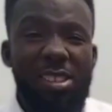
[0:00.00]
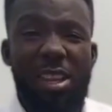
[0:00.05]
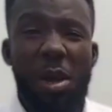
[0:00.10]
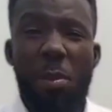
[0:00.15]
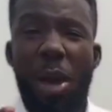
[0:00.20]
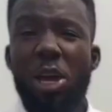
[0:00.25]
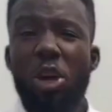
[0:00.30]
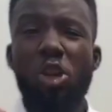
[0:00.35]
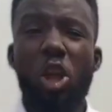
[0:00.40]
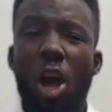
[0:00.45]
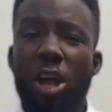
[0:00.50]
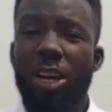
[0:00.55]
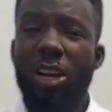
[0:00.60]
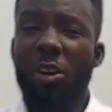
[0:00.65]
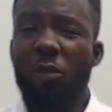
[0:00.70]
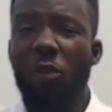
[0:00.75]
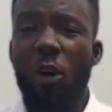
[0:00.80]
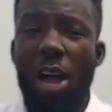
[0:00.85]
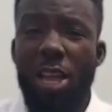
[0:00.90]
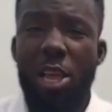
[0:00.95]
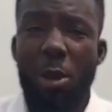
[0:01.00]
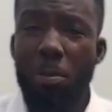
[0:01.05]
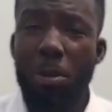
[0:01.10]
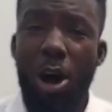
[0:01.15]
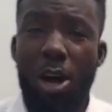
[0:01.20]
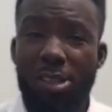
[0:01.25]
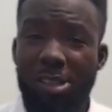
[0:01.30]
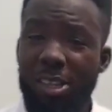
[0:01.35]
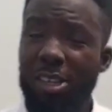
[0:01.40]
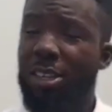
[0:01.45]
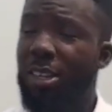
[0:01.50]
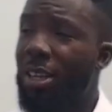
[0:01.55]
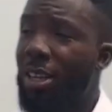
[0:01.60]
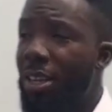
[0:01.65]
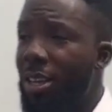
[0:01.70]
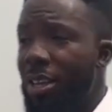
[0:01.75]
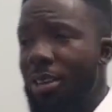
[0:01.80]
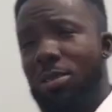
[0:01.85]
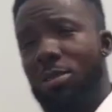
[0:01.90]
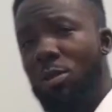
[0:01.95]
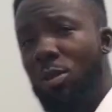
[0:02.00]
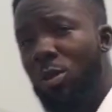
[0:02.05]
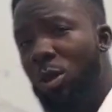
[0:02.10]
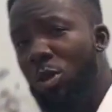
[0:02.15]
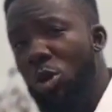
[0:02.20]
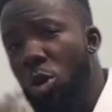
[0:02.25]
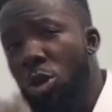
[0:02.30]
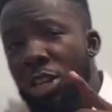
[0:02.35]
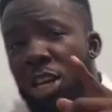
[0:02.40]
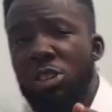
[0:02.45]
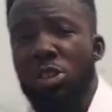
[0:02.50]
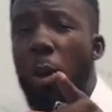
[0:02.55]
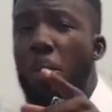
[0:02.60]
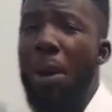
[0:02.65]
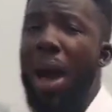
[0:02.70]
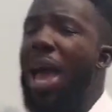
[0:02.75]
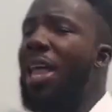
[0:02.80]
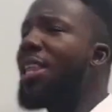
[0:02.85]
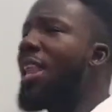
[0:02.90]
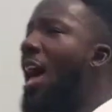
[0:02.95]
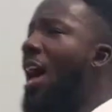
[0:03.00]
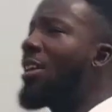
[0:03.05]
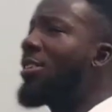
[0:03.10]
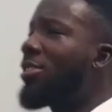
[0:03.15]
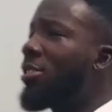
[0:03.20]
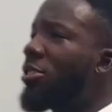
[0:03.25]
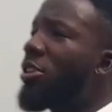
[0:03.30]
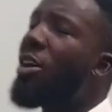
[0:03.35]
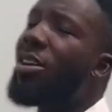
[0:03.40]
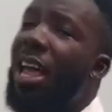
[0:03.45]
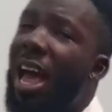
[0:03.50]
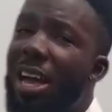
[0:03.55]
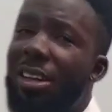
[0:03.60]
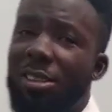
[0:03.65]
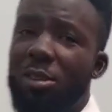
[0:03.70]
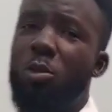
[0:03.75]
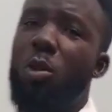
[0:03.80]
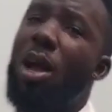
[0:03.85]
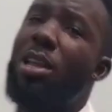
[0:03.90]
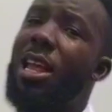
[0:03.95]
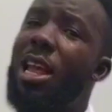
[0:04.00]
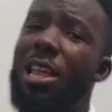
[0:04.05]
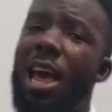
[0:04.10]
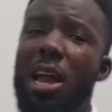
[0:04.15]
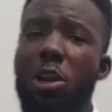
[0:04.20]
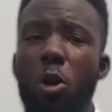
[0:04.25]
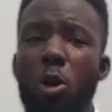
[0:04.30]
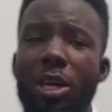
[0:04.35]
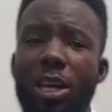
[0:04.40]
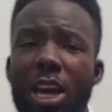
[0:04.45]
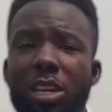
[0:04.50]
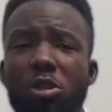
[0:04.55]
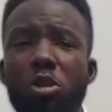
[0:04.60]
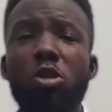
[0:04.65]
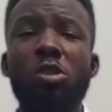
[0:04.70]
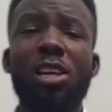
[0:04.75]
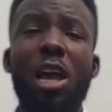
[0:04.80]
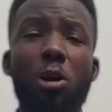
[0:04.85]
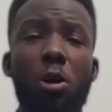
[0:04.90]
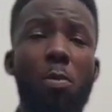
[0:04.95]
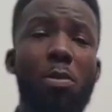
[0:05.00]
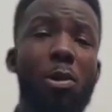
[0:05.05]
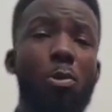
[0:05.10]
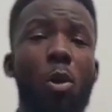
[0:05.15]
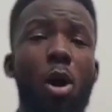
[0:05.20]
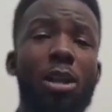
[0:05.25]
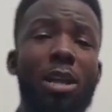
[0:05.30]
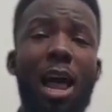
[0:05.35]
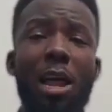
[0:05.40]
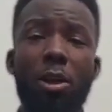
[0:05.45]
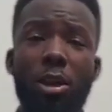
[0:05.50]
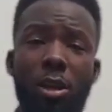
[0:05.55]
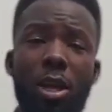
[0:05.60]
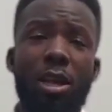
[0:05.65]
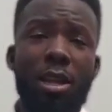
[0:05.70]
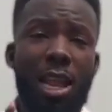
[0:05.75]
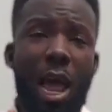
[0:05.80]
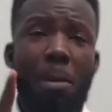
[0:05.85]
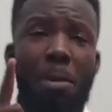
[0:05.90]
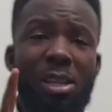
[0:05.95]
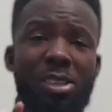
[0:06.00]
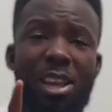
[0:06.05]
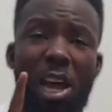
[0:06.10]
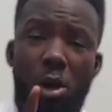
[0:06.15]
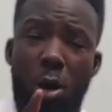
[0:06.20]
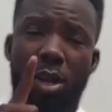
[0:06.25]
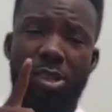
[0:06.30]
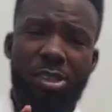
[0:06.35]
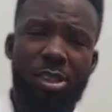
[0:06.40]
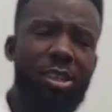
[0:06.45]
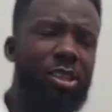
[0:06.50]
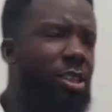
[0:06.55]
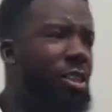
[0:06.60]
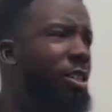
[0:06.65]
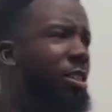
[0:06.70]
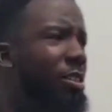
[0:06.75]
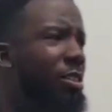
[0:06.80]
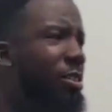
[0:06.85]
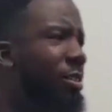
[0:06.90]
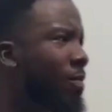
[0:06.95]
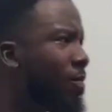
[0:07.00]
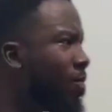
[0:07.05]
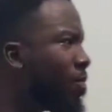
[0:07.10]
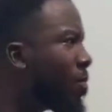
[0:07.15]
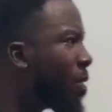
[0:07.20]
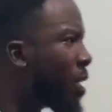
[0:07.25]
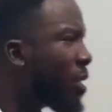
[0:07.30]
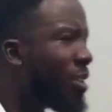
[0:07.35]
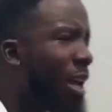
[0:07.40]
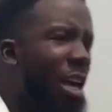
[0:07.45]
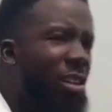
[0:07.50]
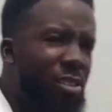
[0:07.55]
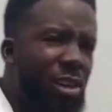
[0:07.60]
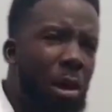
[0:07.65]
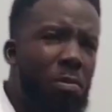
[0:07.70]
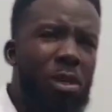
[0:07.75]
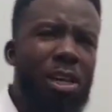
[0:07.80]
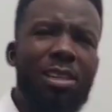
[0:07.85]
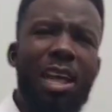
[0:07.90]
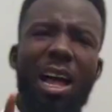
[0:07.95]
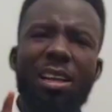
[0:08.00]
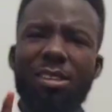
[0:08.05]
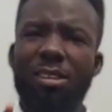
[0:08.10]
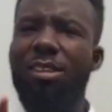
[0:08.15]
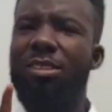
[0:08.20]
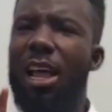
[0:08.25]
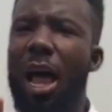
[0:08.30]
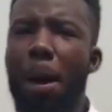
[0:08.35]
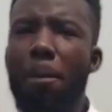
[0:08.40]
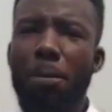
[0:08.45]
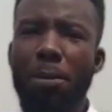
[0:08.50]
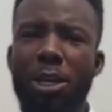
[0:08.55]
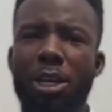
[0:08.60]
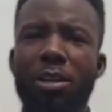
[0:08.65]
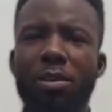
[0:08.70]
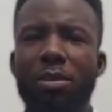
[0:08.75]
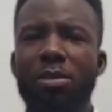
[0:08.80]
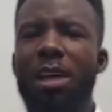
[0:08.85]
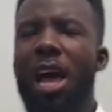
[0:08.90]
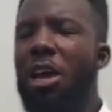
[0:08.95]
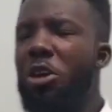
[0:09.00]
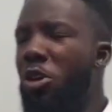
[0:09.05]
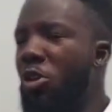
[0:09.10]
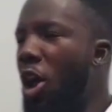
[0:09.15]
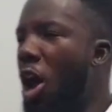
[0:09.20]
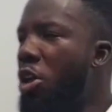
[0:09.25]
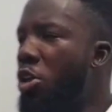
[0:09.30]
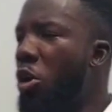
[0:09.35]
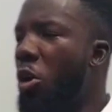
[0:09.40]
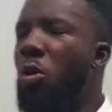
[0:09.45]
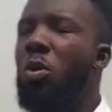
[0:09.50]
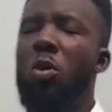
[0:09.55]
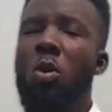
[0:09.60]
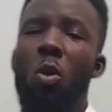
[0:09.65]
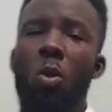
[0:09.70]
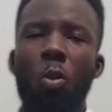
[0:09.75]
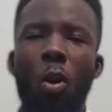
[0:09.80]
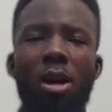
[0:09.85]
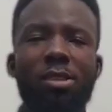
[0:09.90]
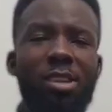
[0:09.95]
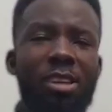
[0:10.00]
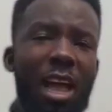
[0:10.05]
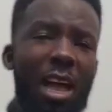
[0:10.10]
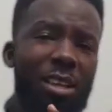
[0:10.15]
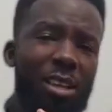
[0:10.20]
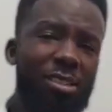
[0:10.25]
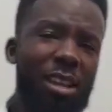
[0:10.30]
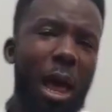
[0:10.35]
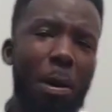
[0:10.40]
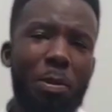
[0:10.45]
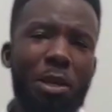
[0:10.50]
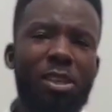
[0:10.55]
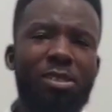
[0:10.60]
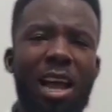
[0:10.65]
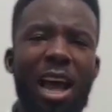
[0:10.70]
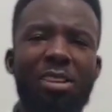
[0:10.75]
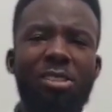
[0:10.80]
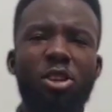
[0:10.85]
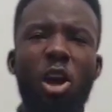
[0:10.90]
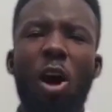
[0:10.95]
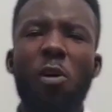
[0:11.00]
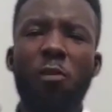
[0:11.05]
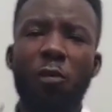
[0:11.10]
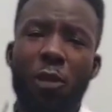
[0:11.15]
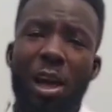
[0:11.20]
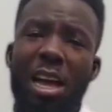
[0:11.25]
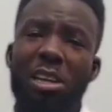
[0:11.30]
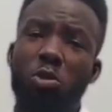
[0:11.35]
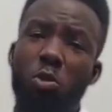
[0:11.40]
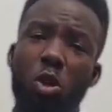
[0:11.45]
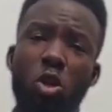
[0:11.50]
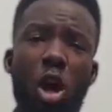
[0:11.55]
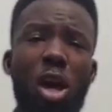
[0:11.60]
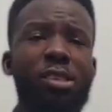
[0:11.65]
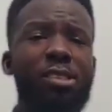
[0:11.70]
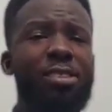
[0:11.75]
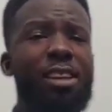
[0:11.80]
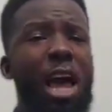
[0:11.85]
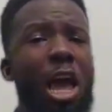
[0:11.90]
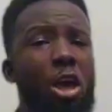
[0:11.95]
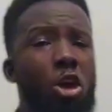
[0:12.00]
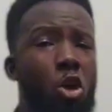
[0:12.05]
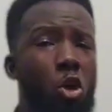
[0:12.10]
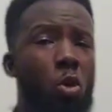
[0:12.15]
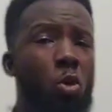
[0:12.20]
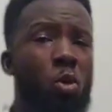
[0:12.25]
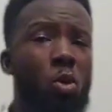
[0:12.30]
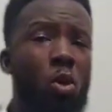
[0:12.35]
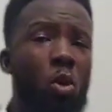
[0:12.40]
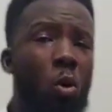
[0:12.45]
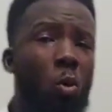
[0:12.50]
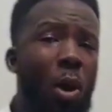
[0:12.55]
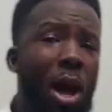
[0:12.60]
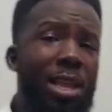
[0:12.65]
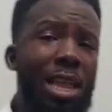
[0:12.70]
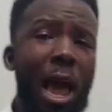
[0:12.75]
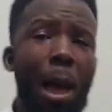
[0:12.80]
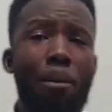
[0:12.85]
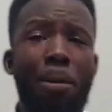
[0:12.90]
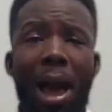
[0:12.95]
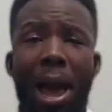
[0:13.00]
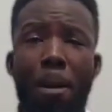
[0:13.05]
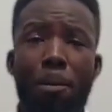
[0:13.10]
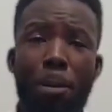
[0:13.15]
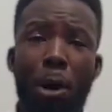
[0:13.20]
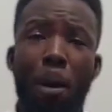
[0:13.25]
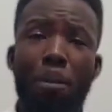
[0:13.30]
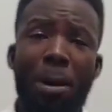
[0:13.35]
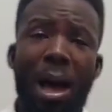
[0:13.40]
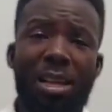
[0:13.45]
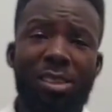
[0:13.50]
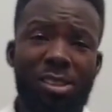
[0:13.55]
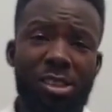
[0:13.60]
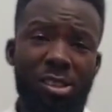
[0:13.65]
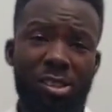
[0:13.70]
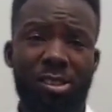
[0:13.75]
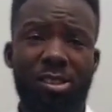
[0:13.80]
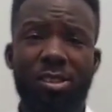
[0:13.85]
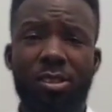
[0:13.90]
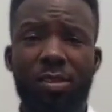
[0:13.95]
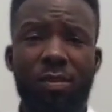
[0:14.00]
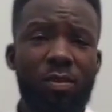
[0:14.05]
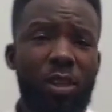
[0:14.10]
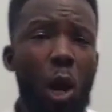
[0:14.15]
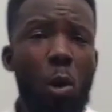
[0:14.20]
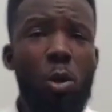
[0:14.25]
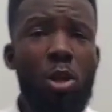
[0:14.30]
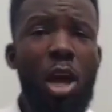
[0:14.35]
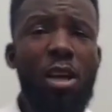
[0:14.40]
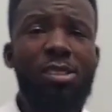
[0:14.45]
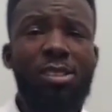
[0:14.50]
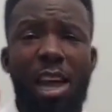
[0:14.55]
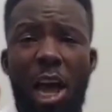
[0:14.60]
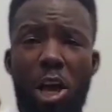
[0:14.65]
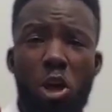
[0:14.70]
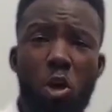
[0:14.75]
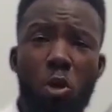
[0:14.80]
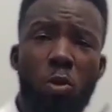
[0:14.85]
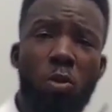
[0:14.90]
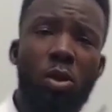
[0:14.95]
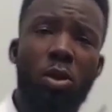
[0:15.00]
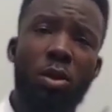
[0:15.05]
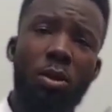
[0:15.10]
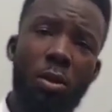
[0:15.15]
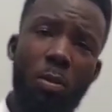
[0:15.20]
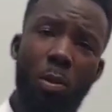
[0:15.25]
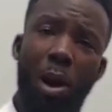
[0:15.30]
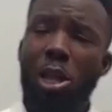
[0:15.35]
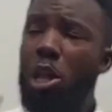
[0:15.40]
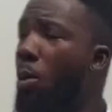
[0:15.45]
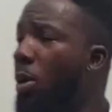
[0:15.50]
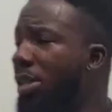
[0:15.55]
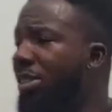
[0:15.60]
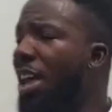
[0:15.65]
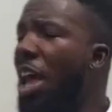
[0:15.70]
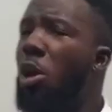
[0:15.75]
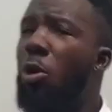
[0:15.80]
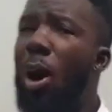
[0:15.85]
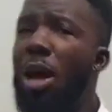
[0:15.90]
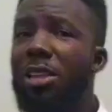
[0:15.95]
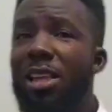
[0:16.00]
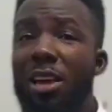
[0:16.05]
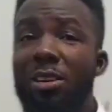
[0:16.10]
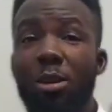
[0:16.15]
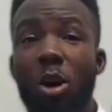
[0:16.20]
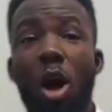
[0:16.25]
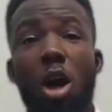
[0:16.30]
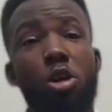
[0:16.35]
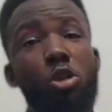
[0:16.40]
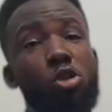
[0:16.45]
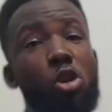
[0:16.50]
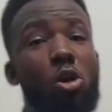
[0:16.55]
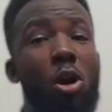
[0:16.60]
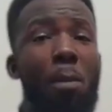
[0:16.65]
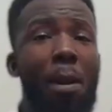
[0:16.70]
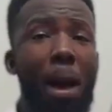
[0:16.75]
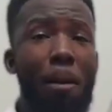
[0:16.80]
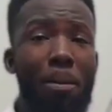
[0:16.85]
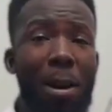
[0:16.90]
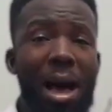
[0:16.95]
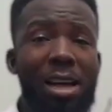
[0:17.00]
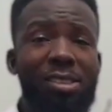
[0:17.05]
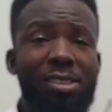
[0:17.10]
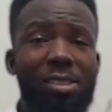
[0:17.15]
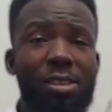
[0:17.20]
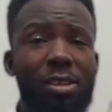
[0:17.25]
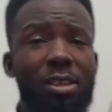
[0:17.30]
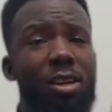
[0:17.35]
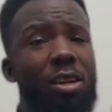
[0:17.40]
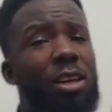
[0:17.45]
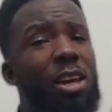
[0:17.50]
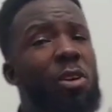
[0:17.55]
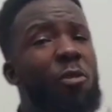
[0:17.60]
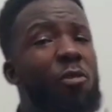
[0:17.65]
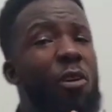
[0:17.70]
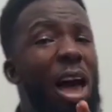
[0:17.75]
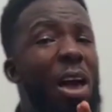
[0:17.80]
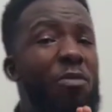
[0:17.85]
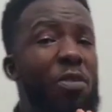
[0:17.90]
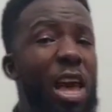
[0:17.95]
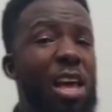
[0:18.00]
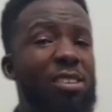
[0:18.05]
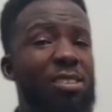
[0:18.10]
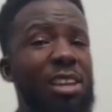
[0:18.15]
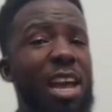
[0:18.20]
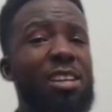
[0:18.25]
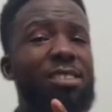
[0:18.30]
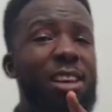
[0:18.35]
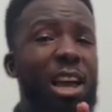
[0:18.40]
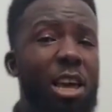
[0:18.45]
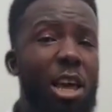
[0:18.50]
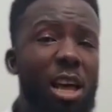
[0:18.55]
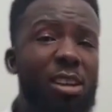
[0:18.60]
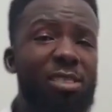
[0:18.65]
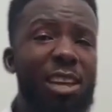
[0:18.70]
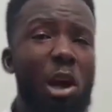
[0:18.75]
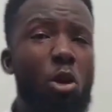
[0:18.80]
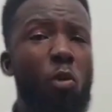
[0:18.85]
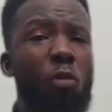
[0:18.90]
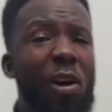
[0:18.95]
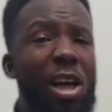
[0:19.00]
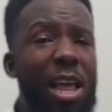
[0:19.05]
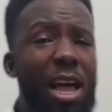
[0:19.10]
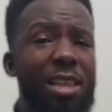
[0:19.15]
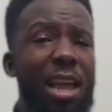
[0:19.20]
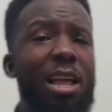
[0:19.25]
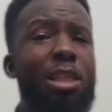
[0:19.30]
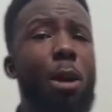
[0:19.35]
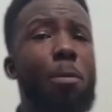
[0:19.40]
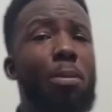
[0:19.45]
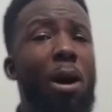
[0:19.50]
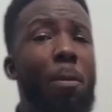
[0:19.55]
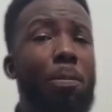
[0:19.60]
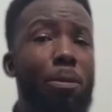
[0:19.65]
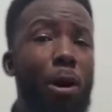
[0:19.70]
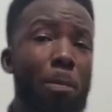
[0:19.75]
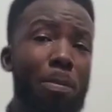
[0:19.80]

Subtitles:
they say make you not greet for anybody. You need to buy land so that when they allocate, you say go be one landlord. Let me tell you a secret. There's something that is happening that you don't know. One thing that is happening is that your friends will not tell you when they are buying properties. They will not tell you. But they will tell you when they call you to come at party. In 5 years time, 10 years time, you find out that they bought